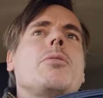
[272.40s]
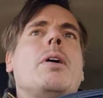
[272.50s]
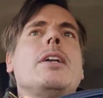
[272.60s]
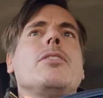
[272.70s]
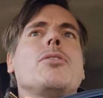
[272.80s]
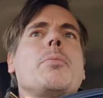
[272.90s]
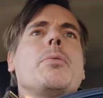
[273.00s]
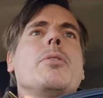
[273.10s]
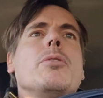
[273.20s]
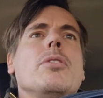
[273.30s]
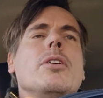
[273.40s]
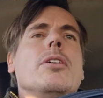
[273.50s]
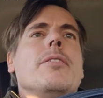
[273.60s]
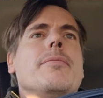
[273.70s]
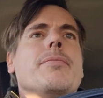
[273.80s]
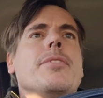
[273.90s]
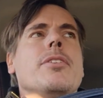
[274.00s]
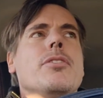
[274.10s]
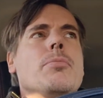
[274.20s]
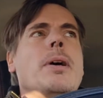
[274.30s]
quite a supple
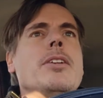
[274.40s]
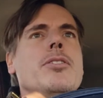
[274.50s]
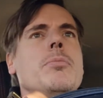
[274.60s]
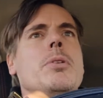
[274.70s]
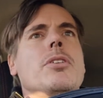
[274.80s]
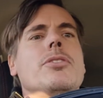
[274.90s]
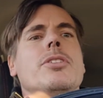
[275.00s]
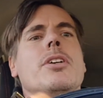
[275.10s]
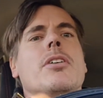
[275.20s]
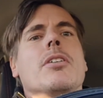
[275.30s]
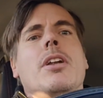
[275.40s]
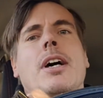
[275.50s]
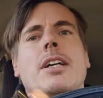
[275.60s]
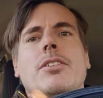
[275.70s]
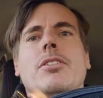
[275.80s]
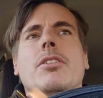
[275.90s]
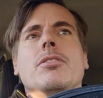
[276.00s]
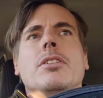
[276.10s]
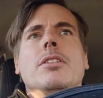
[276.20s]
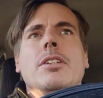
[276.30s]
suspension. Because they are light, you don't
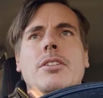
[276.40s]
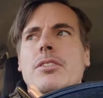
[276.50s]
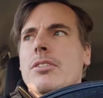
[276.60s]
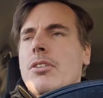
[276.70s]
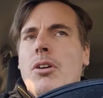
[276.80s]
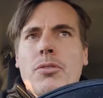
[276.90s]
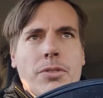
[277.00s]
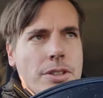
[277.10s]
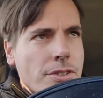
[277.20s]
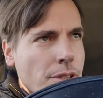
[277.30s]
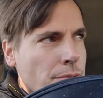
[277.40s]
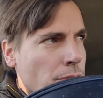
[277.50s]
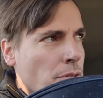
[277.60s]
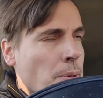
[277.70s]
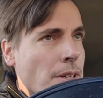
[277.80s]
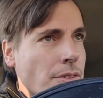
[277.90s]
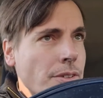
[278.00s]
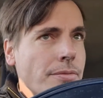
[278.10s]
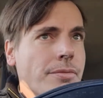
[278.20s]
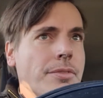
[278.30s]
need overly stiff suspension.